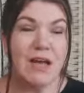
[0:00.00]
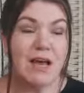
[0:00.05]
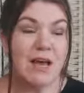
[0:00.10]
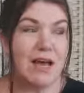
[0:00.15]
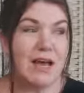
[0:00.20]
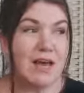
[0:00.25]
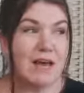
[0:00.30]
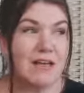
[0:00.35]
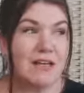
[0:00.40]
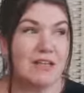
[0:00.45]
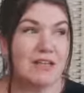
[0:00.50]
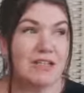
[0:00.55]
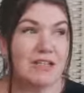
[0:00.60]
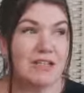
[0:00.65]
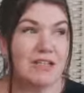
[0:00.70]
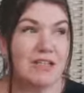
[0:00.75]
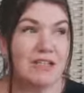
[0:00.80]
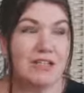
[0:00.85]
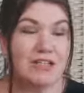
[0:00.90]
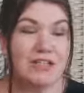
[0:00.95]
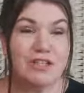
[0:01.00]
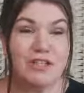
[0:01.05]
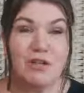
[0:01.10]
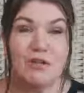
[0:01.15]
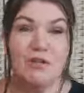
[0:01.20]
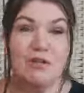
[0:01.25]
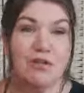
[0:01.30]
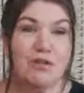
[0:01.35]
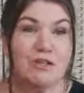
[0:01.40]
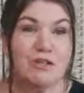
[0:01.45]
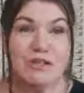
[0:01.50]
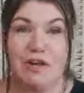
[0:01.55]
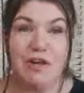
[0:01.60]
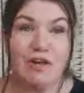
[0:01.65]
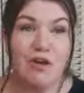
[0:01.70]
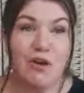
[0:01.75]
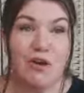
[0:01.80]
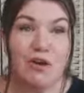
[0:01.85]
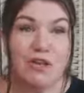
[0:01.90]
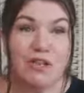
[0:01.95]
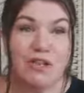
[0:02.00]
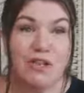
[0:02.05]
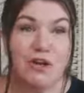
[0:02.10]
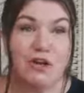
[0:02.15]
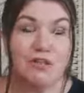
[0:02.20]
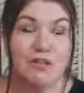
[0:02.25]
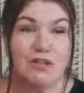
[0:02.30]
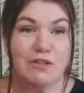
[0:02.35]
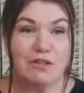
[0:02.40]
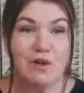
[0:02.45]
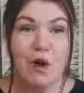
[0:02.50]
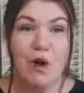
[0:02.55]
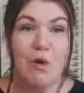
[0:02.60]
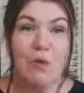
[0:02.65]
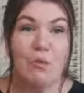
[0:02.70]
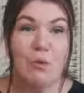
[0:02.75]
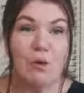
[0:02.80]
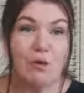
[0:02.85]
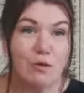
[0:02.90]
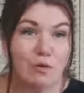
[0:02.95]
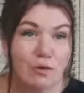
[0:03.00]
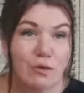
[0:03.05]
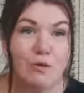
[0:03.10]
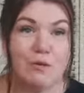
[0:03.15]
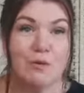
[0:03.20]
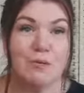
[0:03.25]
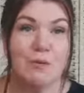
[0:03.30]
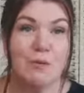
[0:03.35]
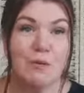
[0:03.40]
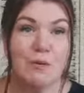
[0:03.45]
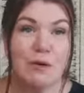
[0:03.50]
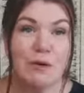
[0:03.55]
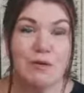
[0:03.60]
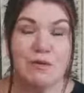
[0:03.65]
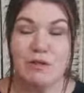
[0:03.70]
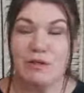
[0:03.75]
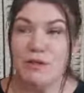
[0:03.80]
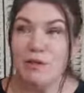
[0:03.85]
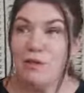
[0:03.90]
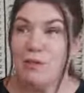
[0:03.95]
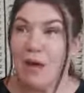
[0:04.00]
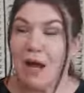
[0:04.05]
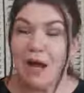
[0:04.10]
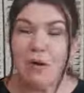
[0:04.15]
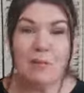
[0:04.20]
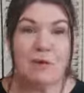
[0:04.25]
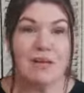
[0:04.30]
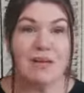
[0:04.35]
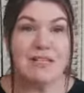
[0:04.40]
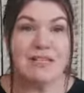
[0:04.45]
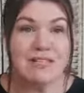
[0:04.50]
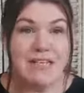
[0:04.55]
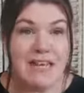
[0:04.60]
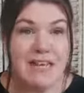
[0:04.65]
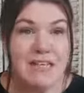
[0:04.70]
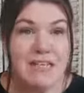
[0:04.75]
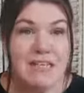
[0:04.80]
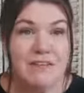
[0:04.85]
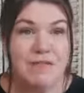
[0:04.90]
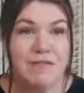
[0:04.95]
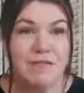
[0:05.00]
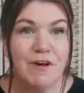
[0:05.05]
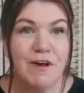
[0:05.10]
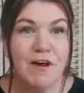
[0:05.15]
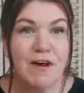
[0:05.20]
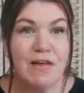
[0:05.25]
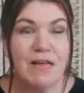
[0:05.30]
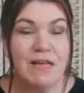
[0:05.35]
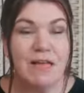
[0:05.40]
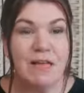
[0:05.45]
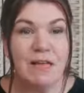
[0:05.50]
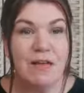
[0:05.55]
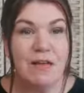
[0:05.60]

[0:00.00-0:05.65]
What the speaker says: our social psychology on, sort of what groups we belong to, how we identify,